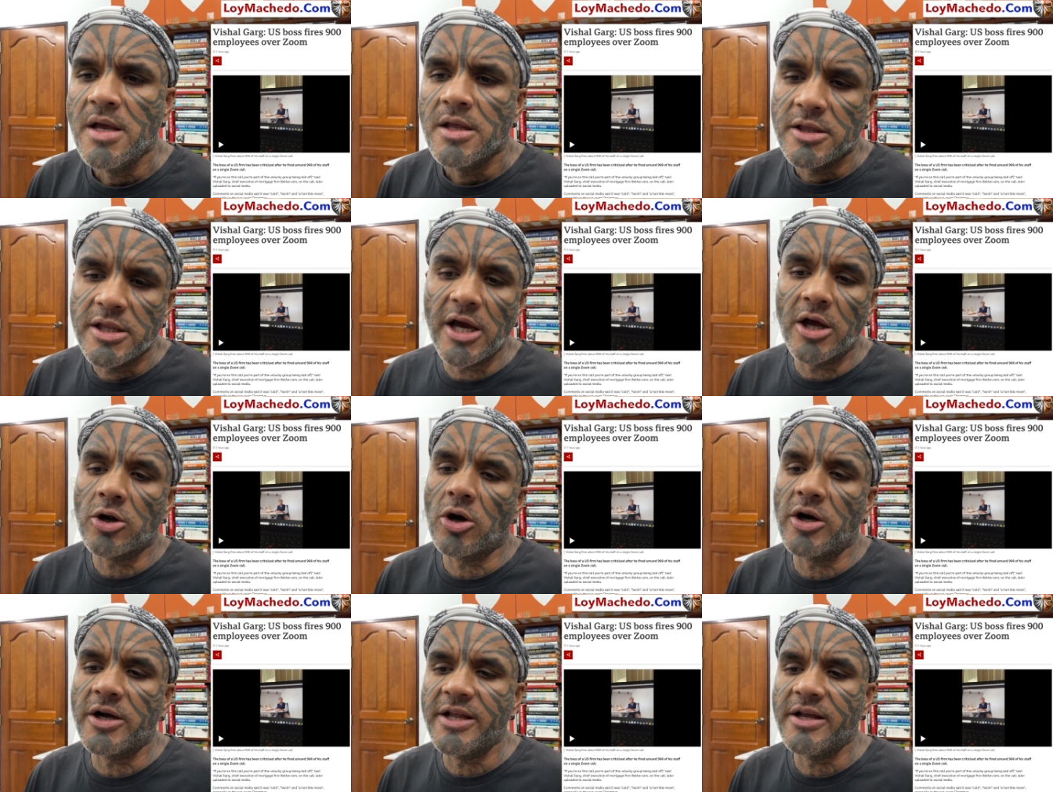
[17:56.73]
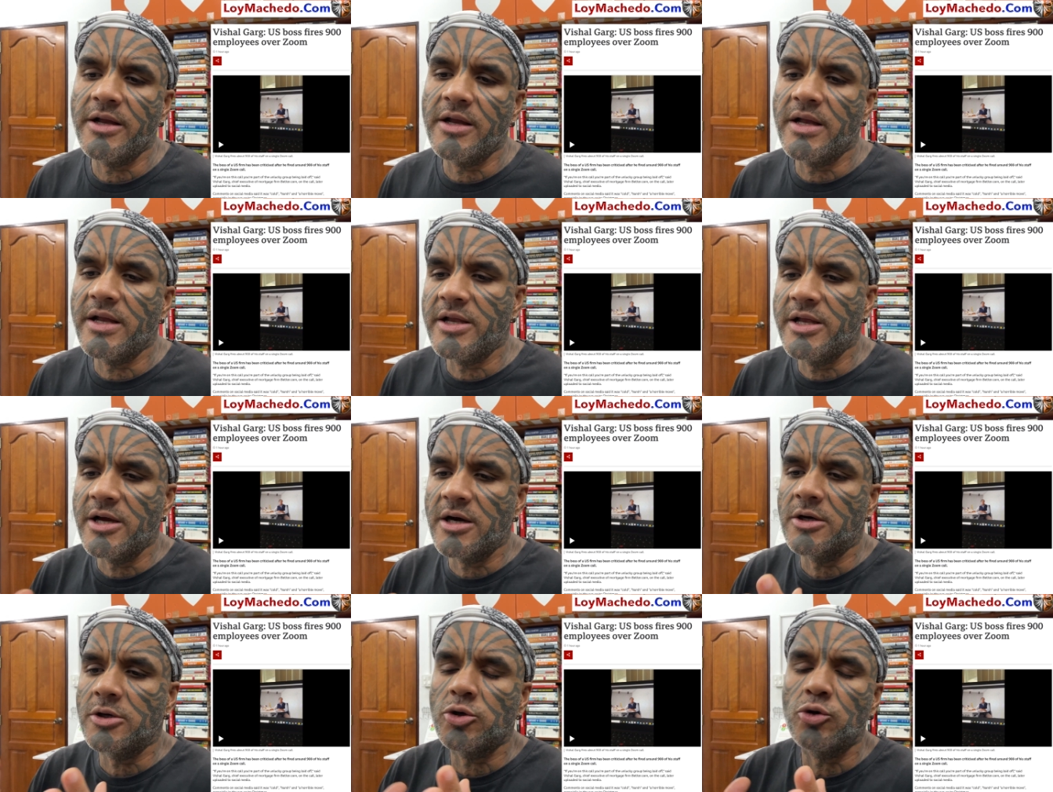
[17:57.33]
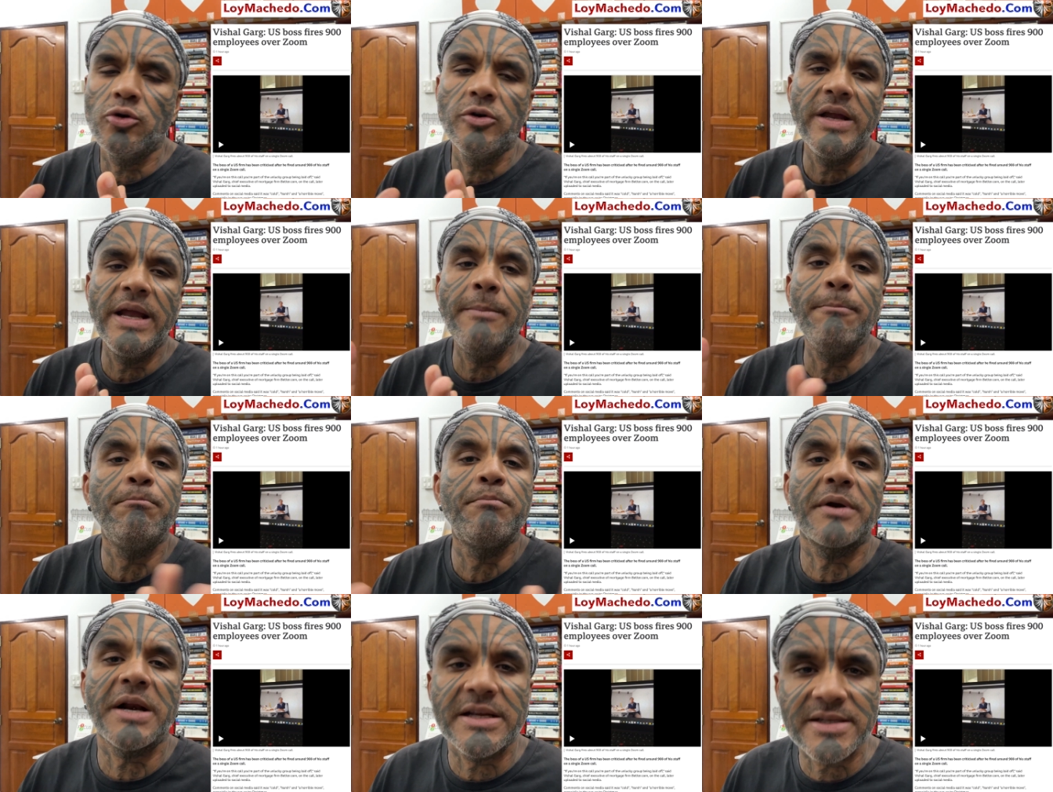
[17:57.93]
They are not here to
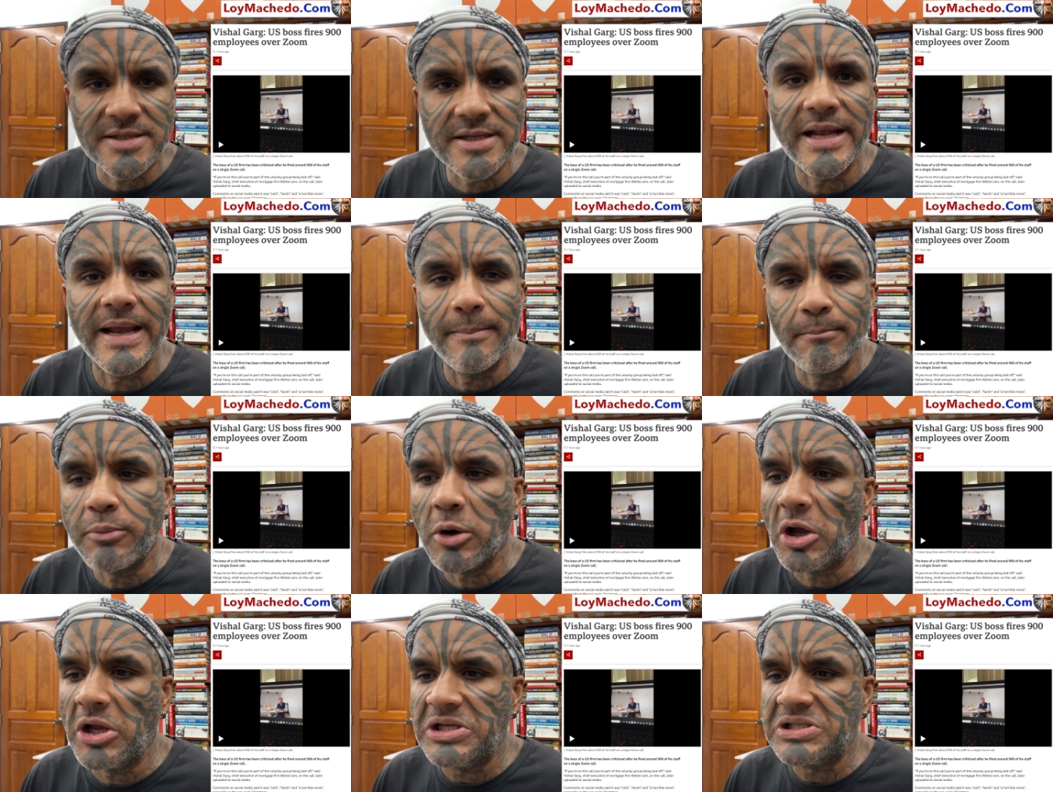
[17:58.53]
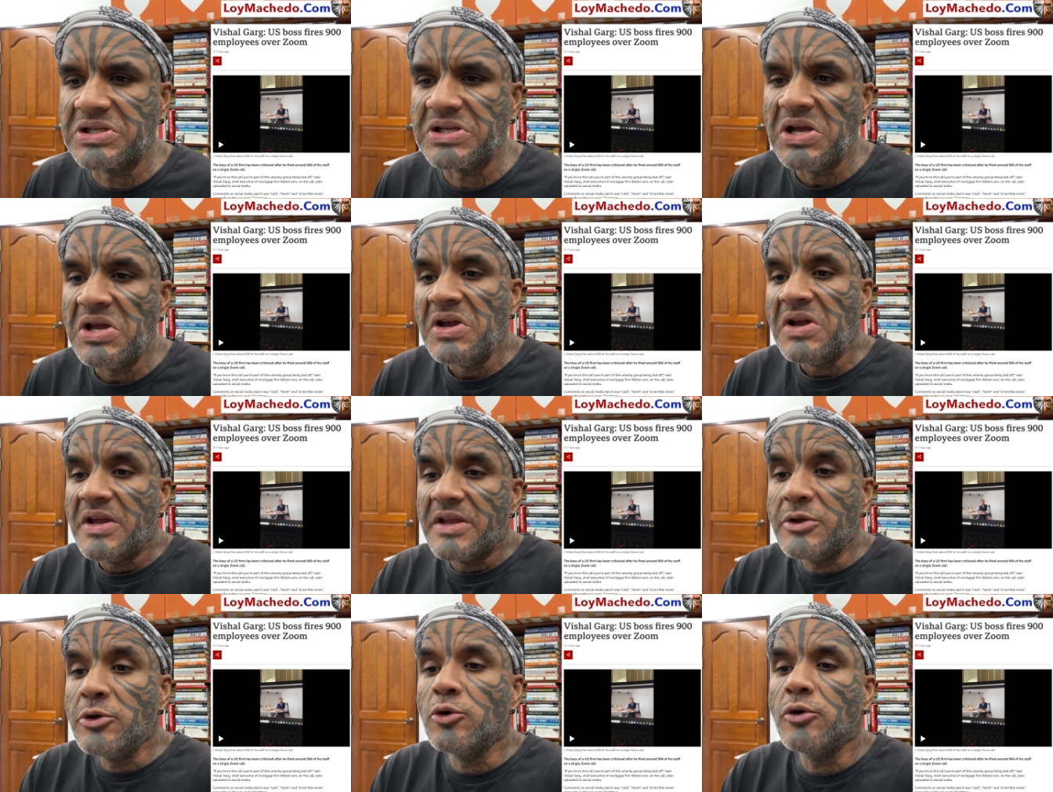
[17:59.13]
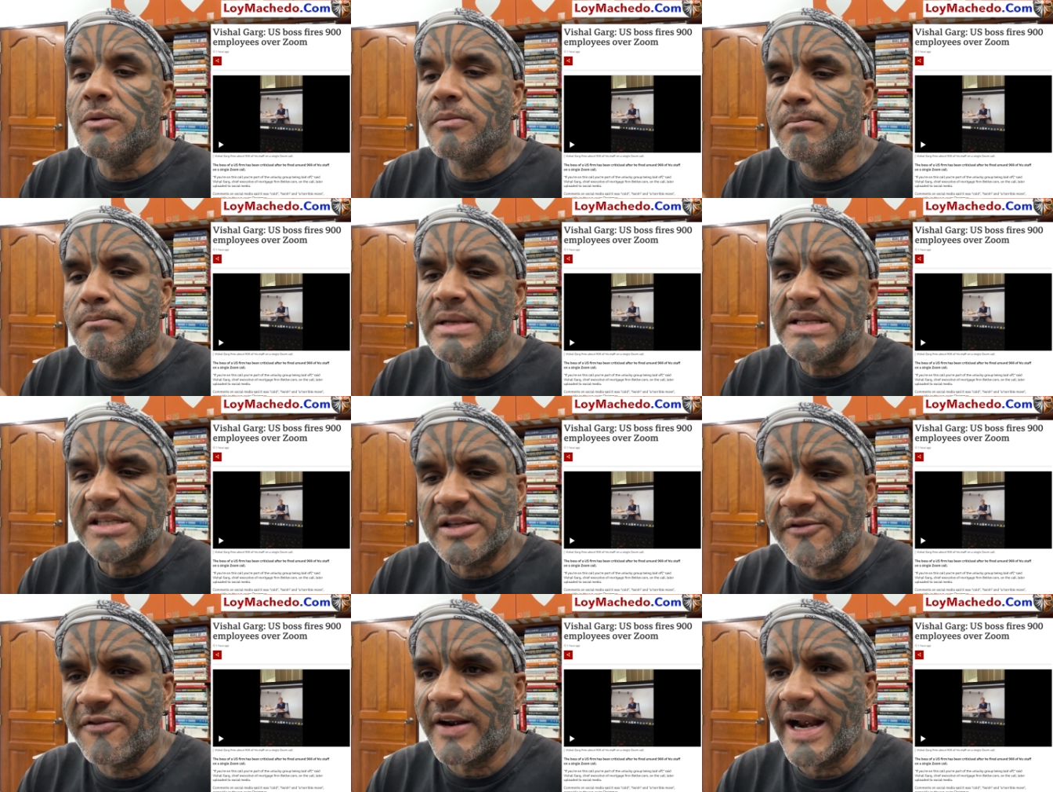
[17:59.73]
impress the employees. You,
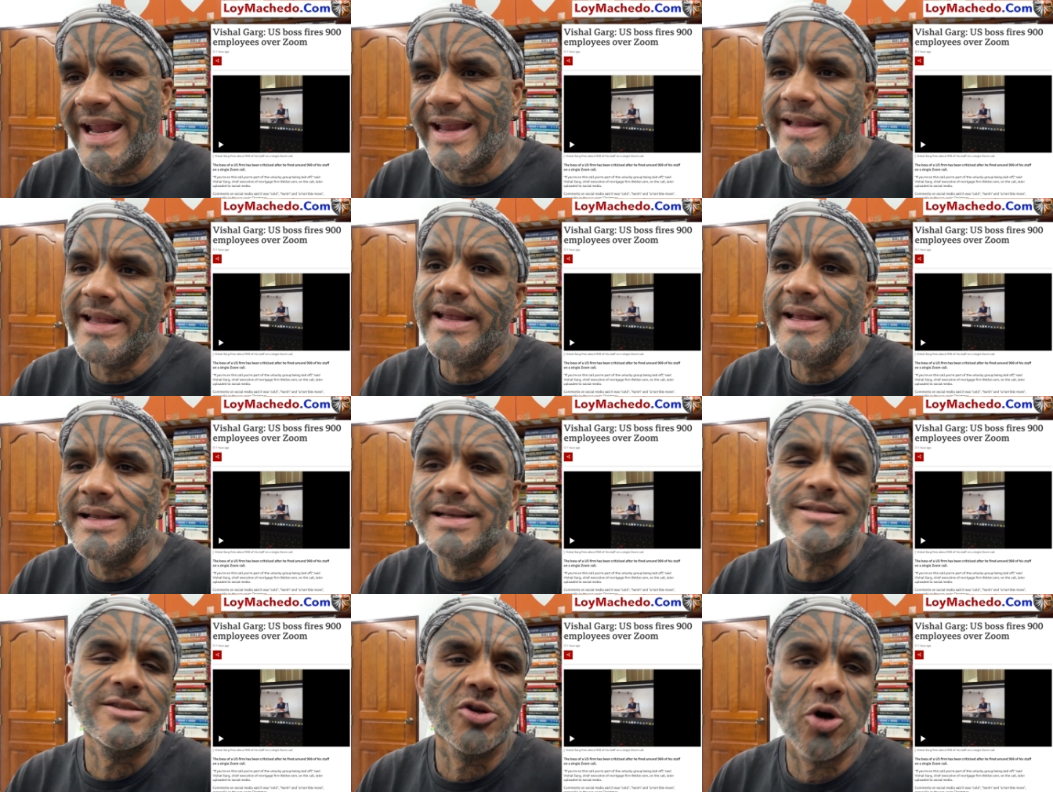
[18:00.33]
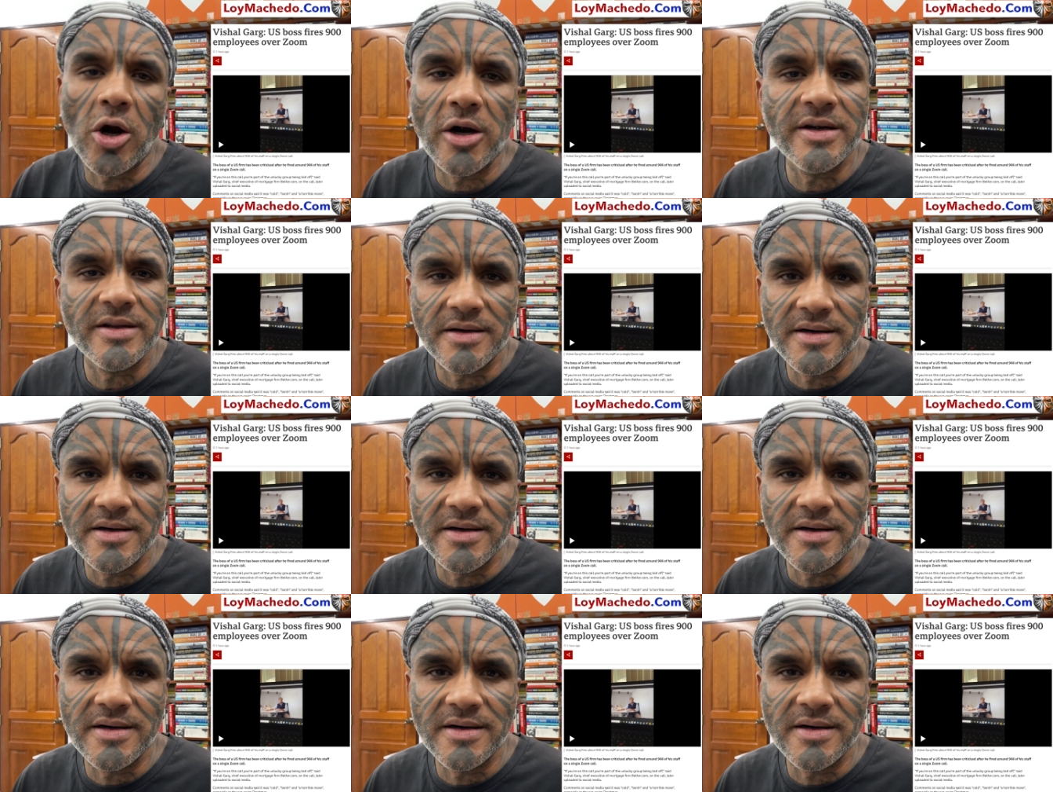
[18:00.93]
Miss Francke is not